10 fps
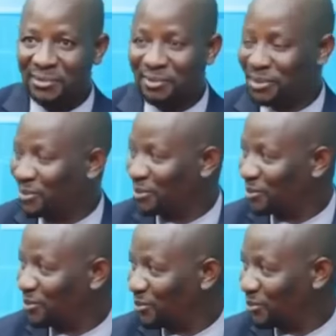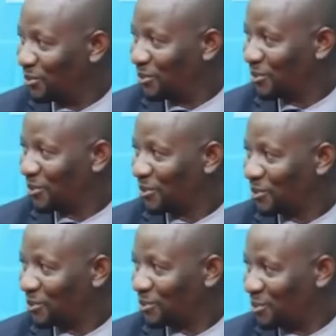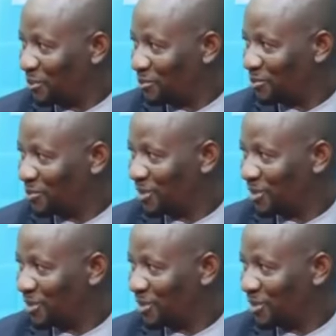population to close shop,